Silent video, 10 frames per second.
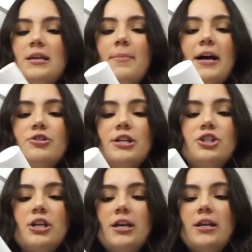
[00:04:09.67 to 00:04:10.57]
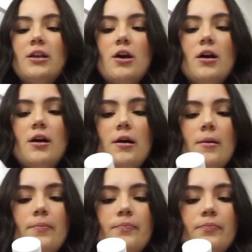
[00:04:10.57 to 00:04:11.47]
Deep
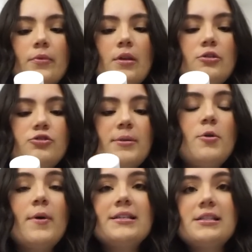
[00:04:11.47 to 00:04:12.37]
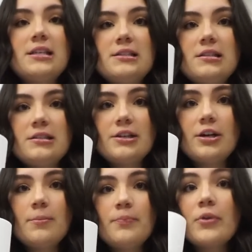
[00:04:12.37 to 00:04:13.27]
Hydration Dream Oasis
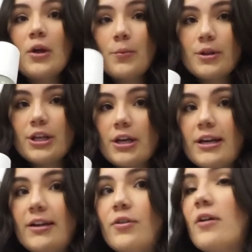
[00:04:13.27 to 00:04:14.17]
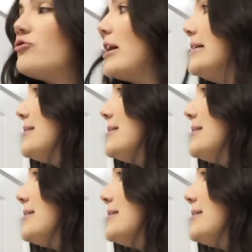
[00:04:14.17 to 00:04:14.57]
Serum. Really good if you have dry